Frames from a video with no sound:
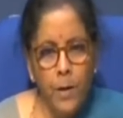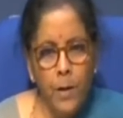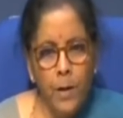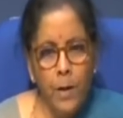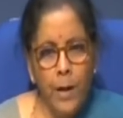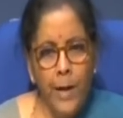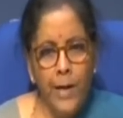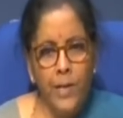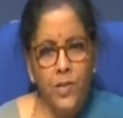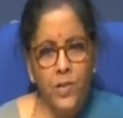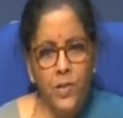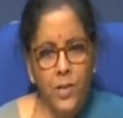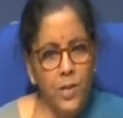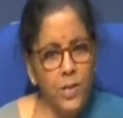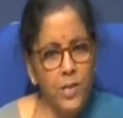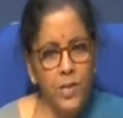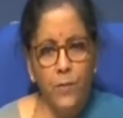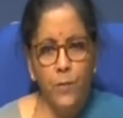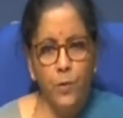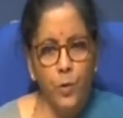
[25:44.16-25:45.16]

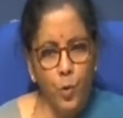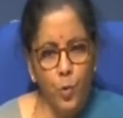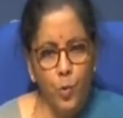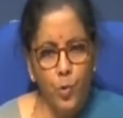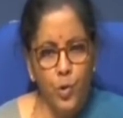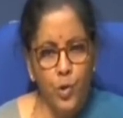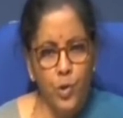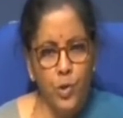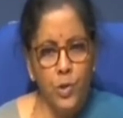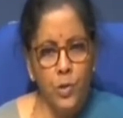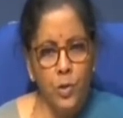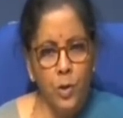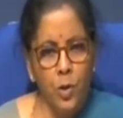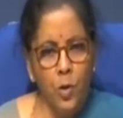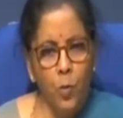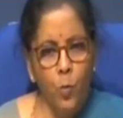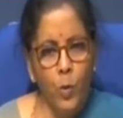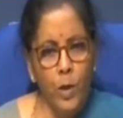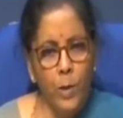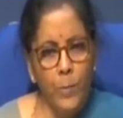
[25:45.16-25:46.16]
Extensive use
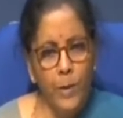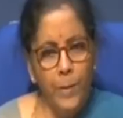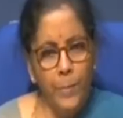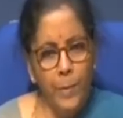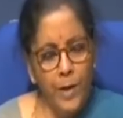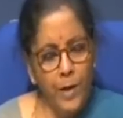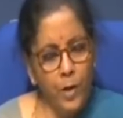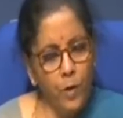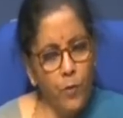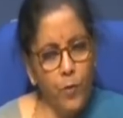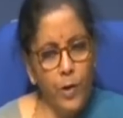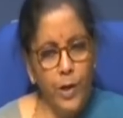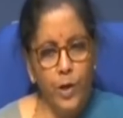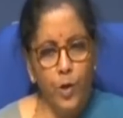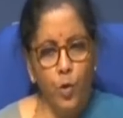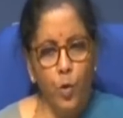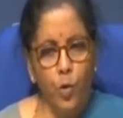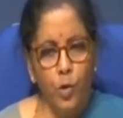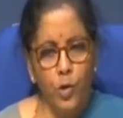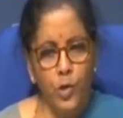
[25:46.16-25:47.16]
will be made of
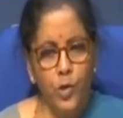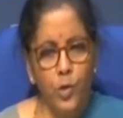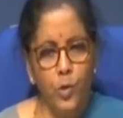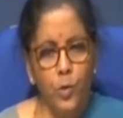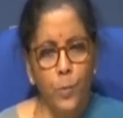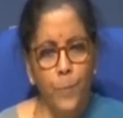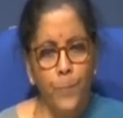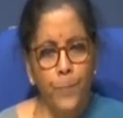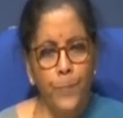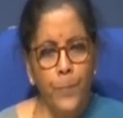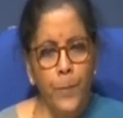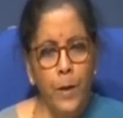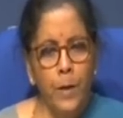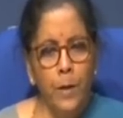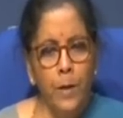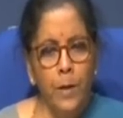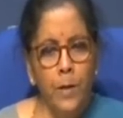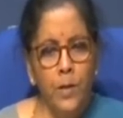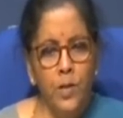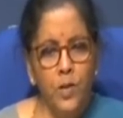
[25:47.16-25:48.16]
radio also.
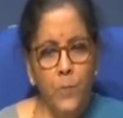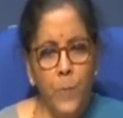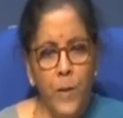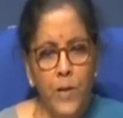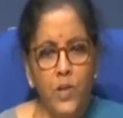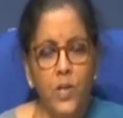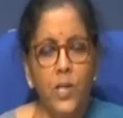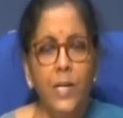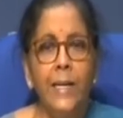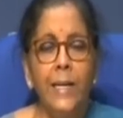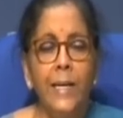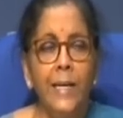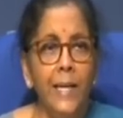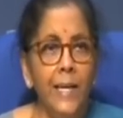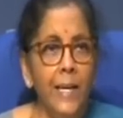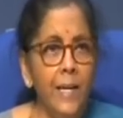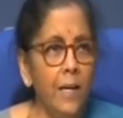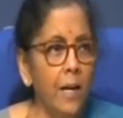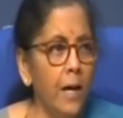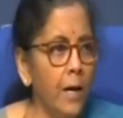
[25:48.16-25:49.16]
Special
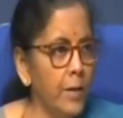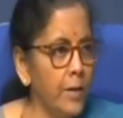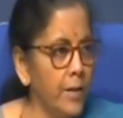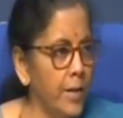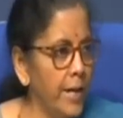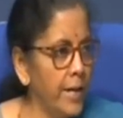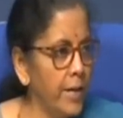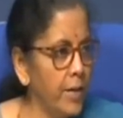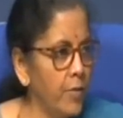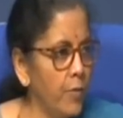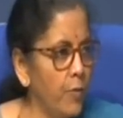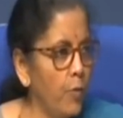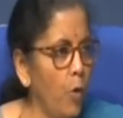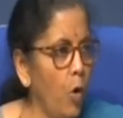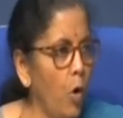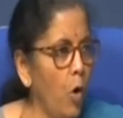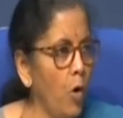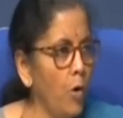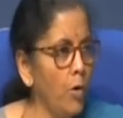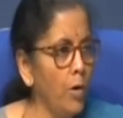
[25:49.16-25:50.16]
e-content
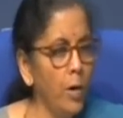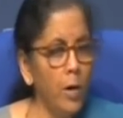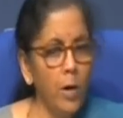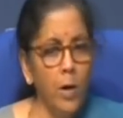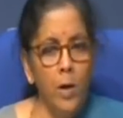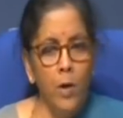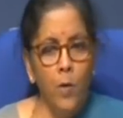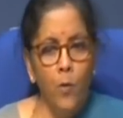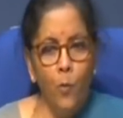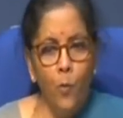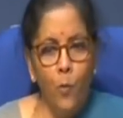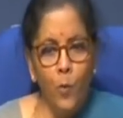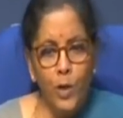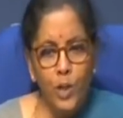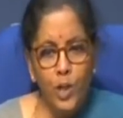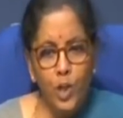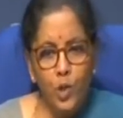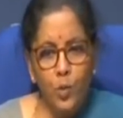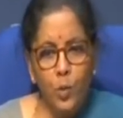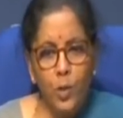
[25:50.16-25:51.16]
for
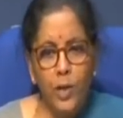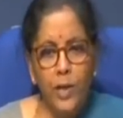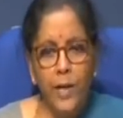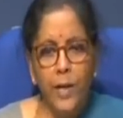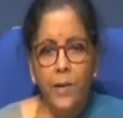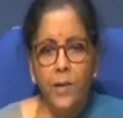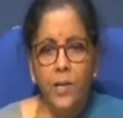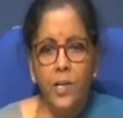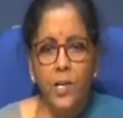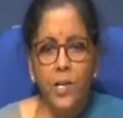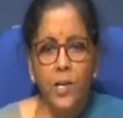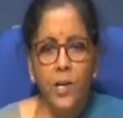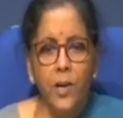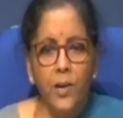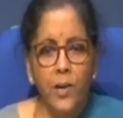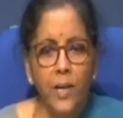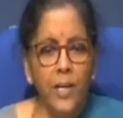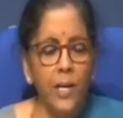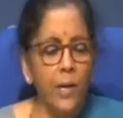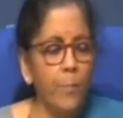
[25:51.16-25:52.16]
visually and
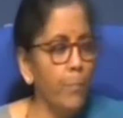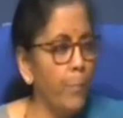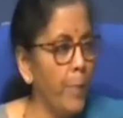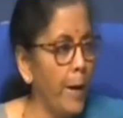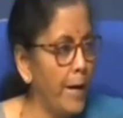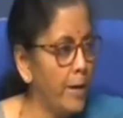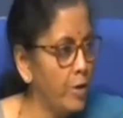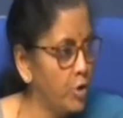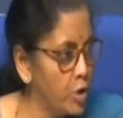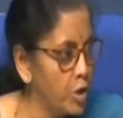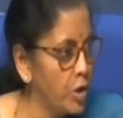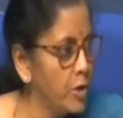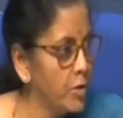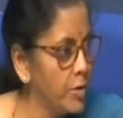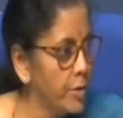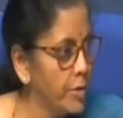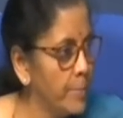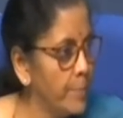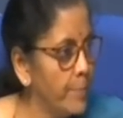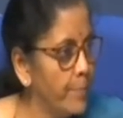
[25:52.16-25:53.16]
hearing impaired children.